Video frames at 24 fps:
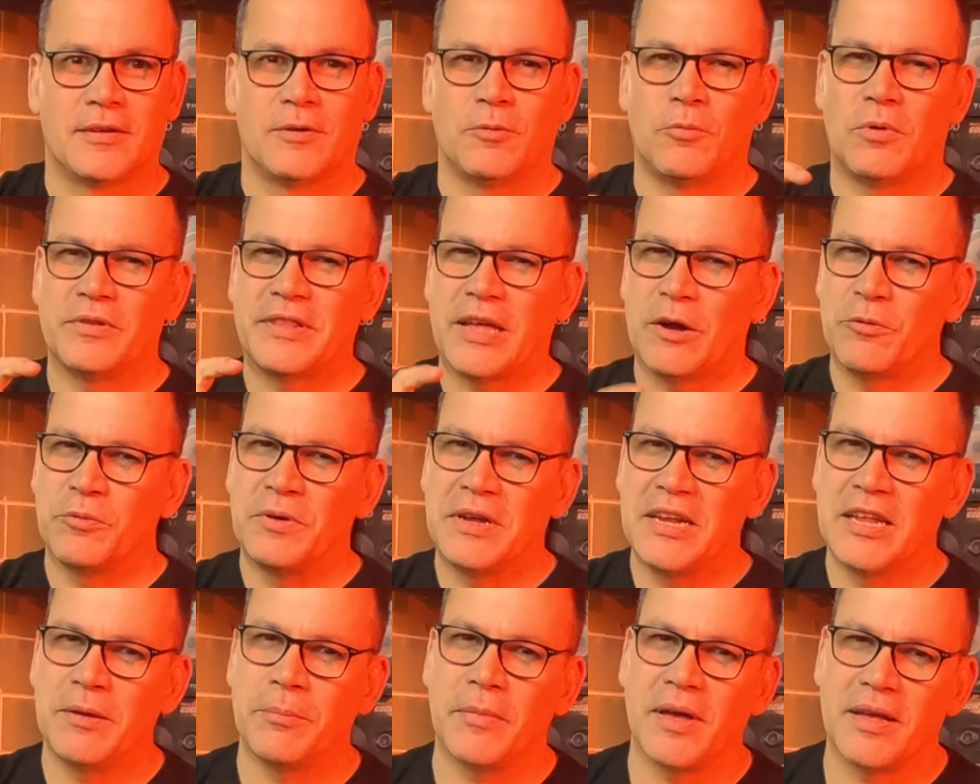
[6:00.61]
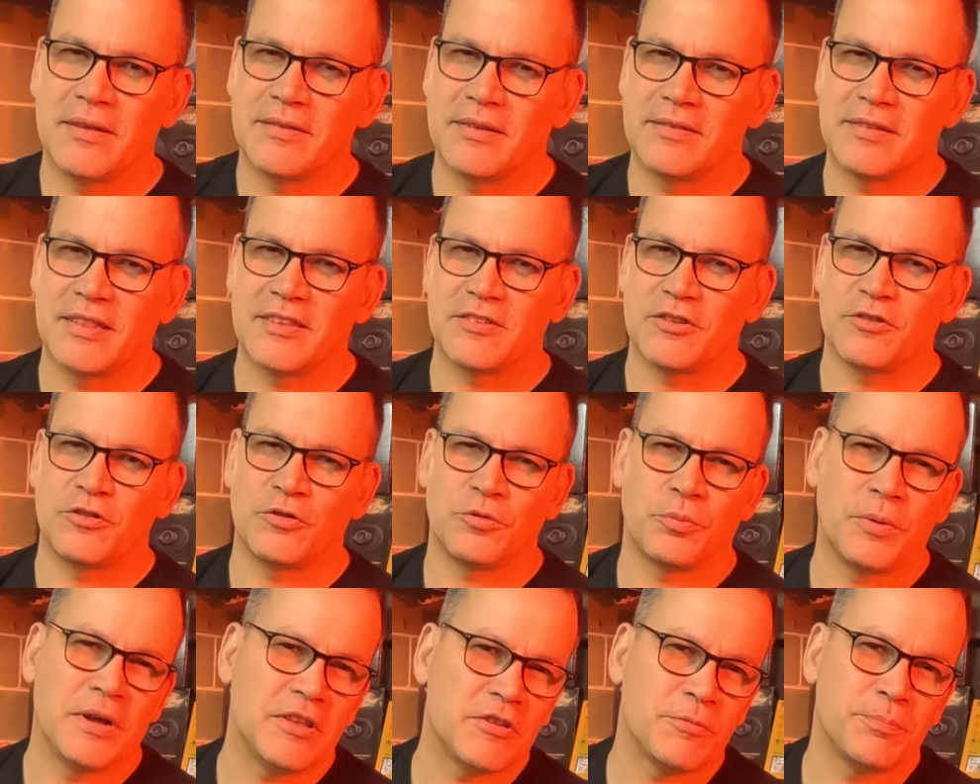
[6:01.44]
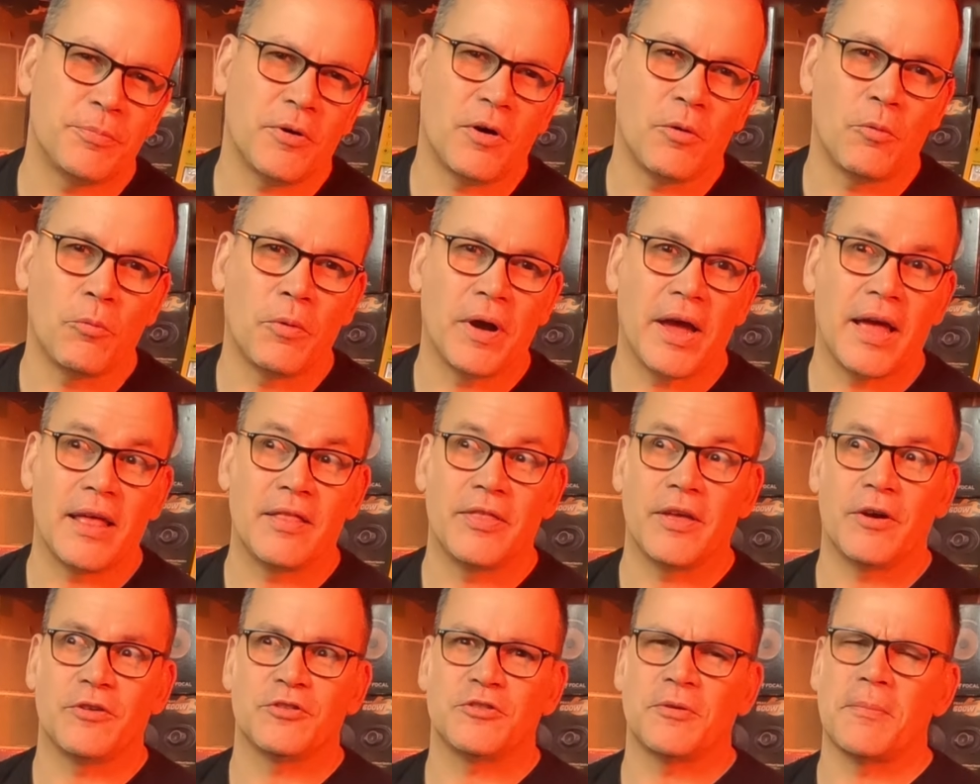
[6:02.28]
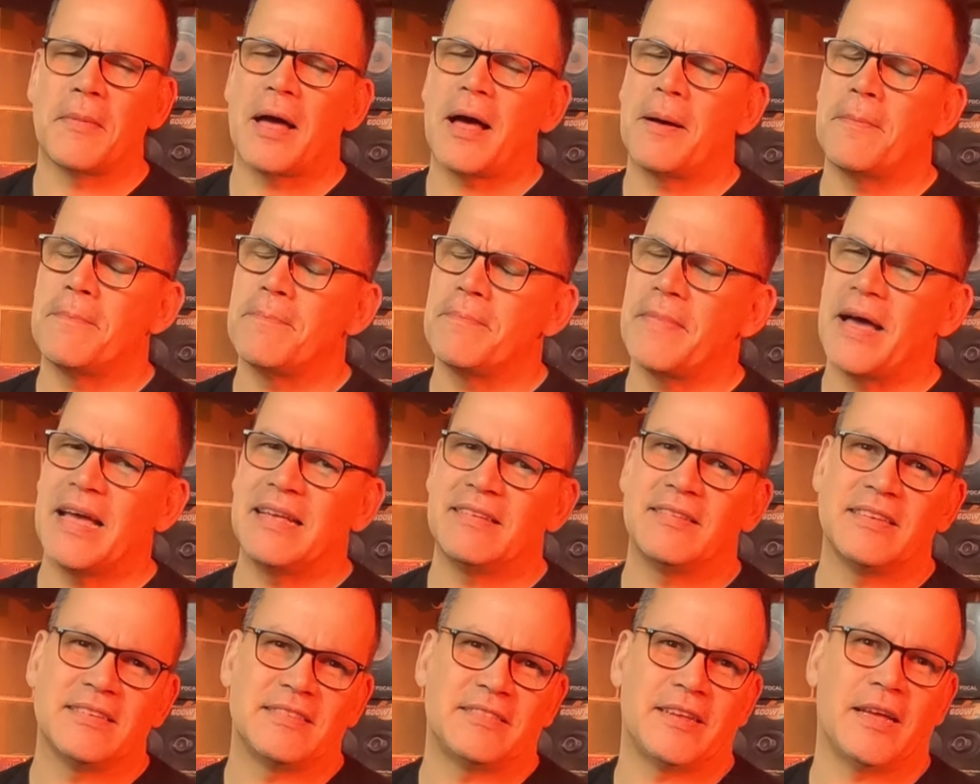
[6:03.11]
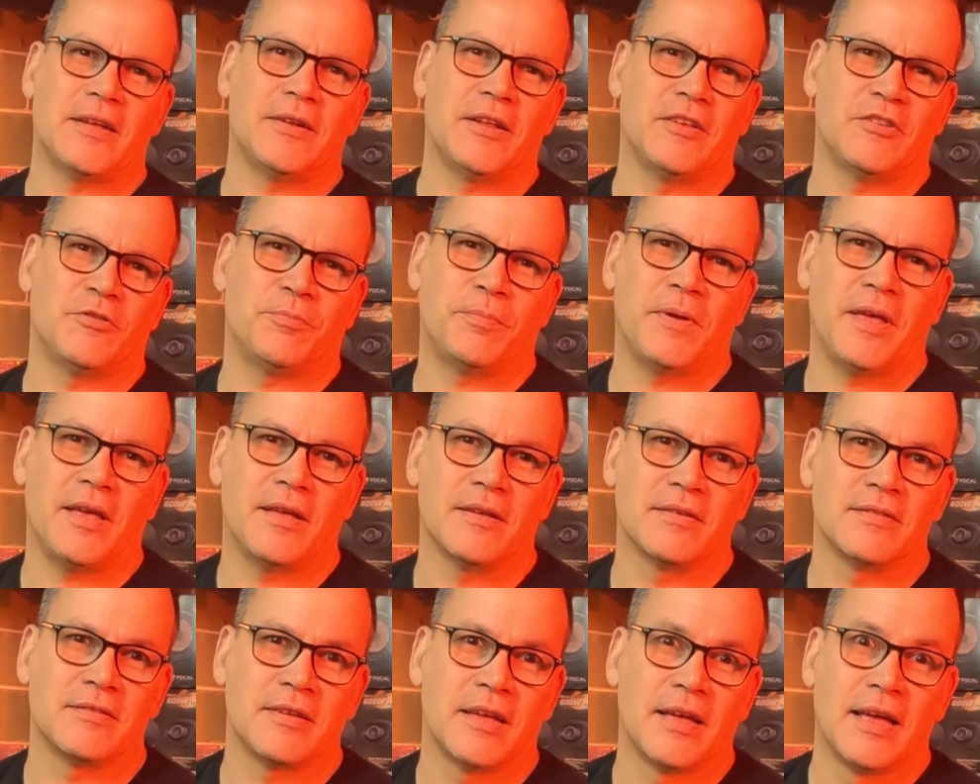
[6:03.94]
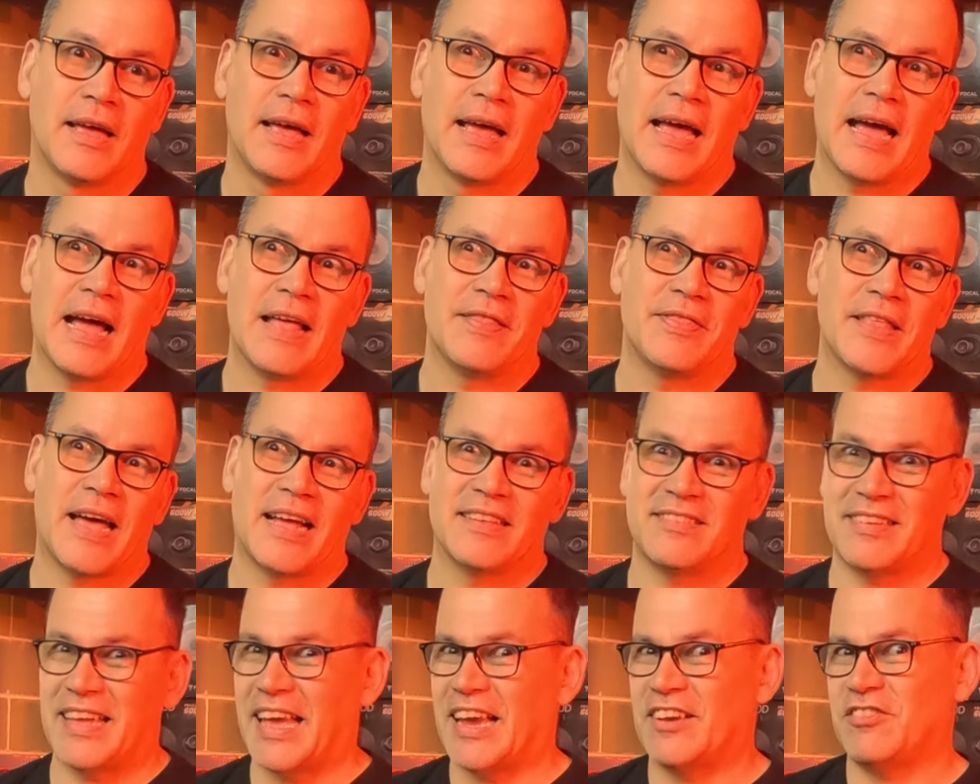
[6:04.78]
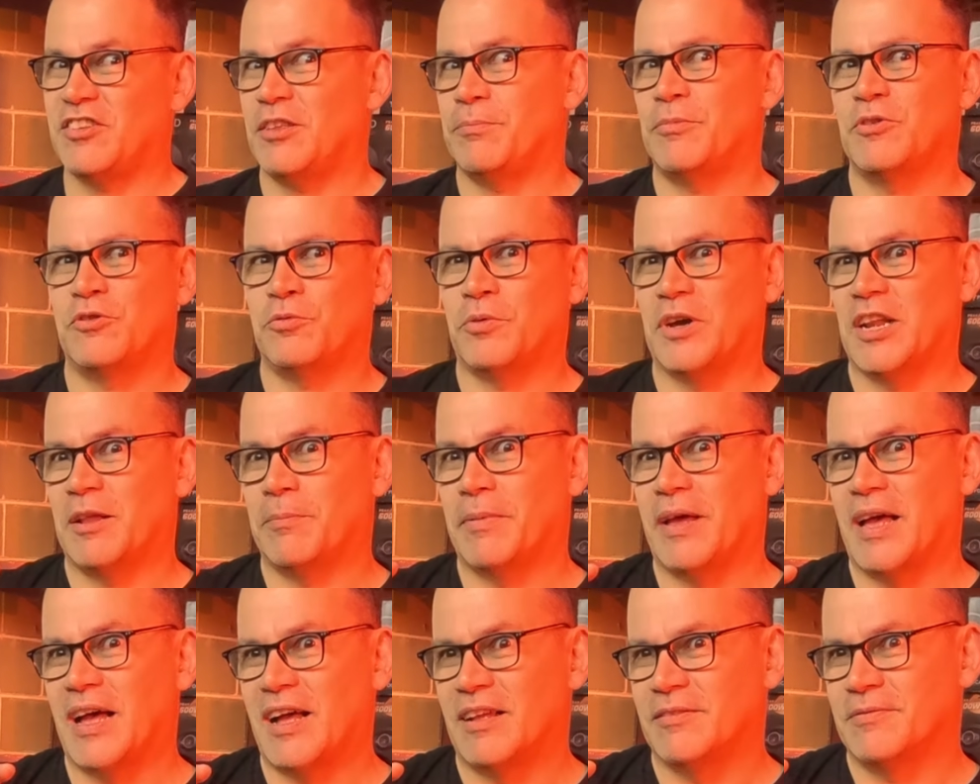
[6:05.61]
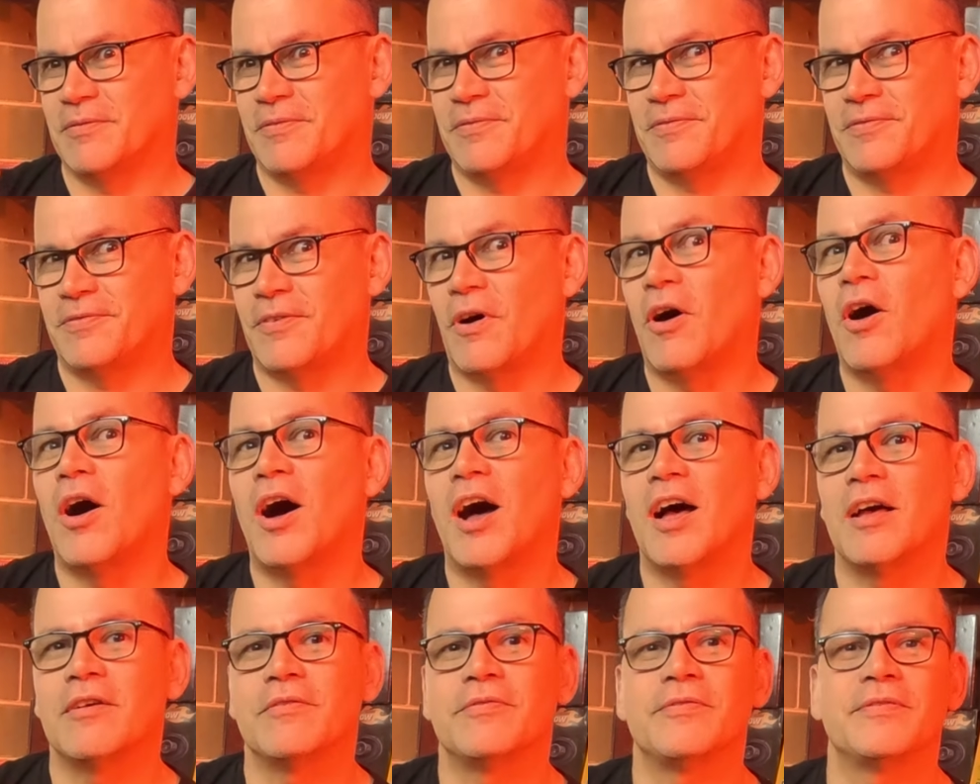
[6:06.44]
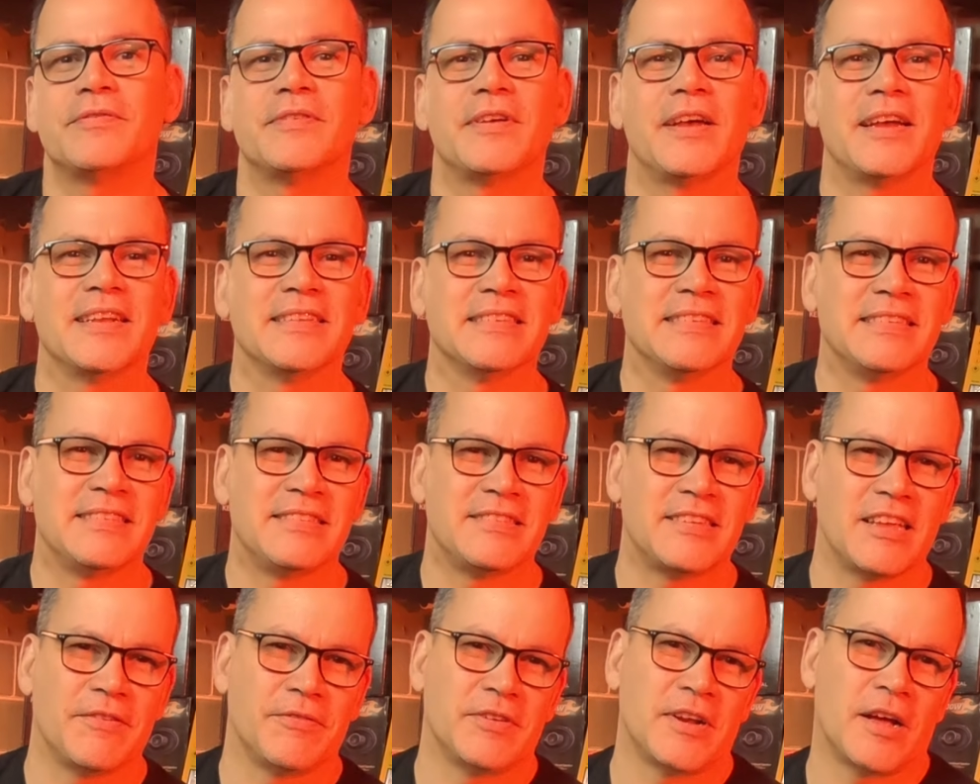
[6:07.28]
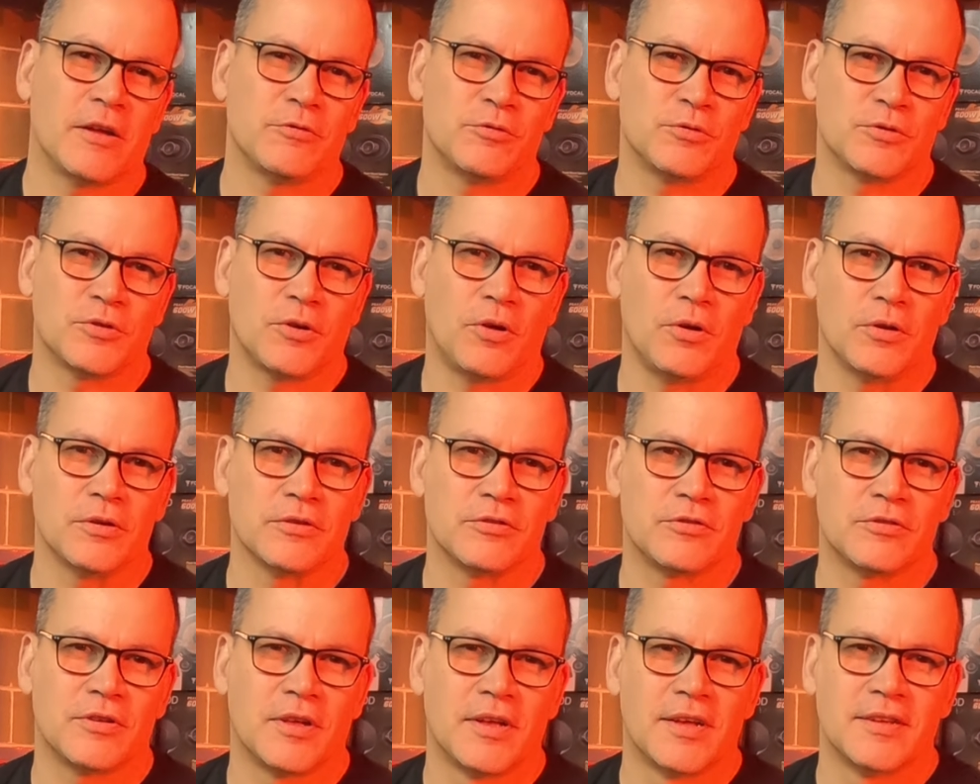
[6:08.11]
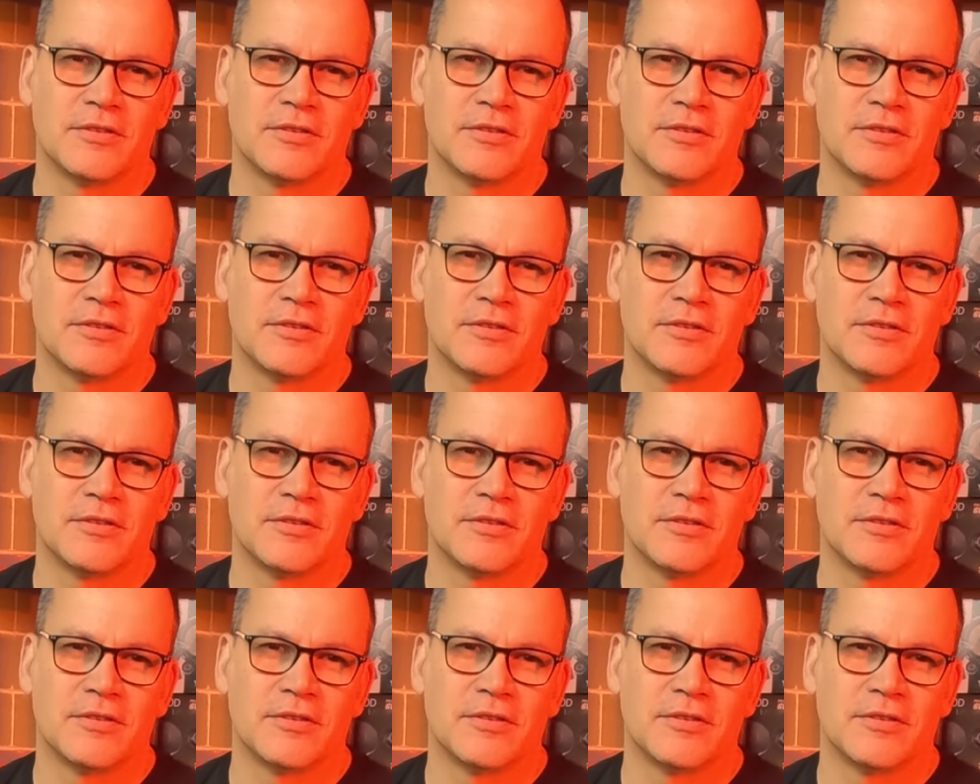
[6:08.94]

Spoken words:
What that really means is there's a sweet spot where there are some amazing sounding speakers, and that's actually between about $500 and $700.